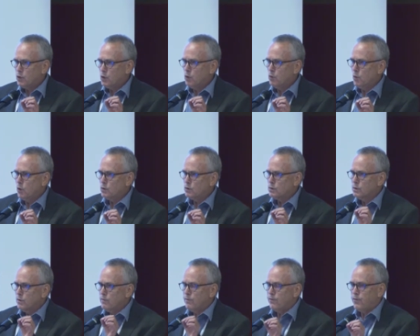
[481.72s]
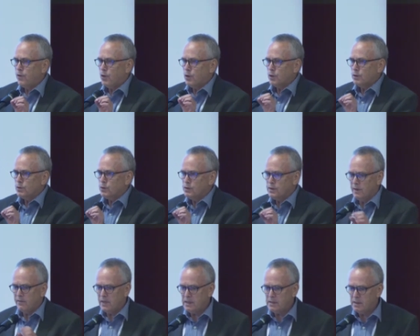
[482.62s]
tumors 4 to
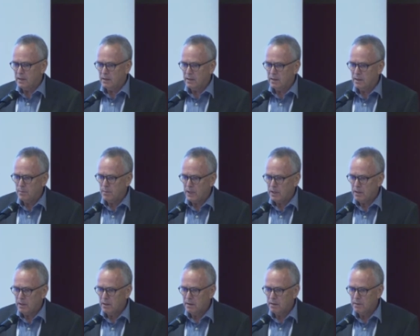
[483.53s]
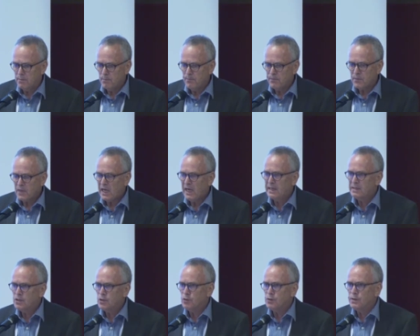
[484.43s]
7 centimeters,
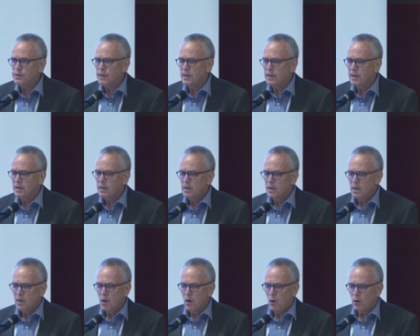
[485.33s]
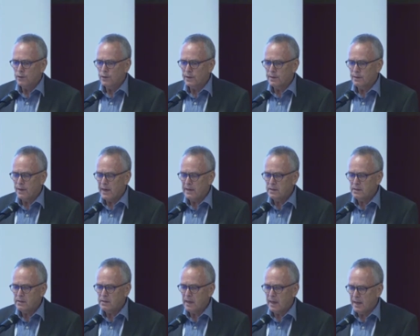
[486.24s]
as you see on the right
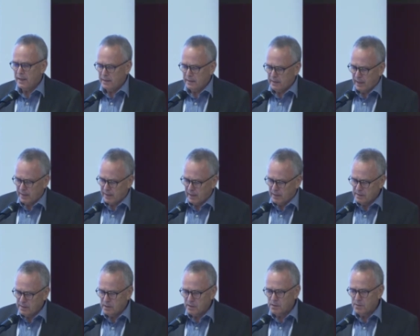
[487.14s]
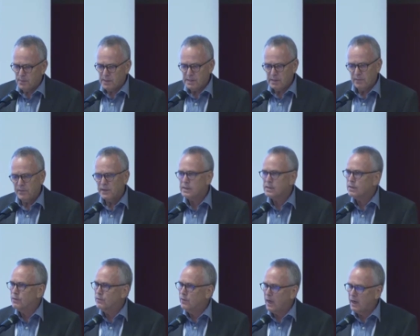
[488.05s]
side, the cancer-specific
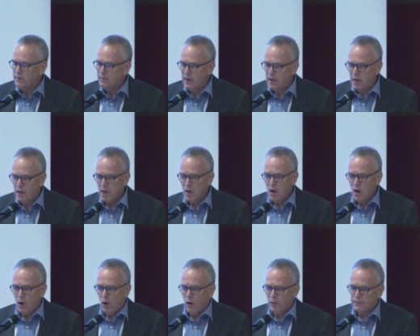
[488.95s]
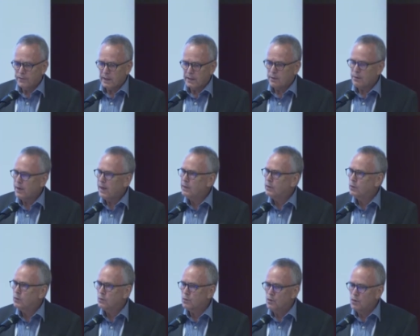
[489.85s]
survival of the
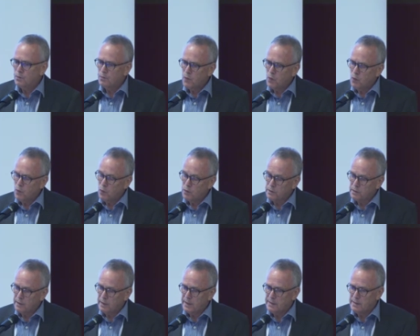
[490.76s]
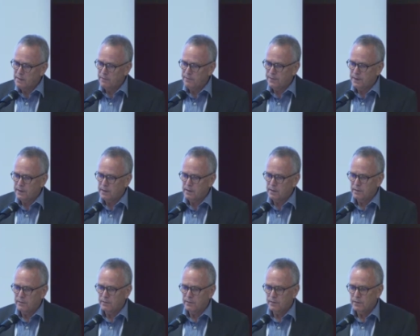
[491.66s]
cryo group was less effective.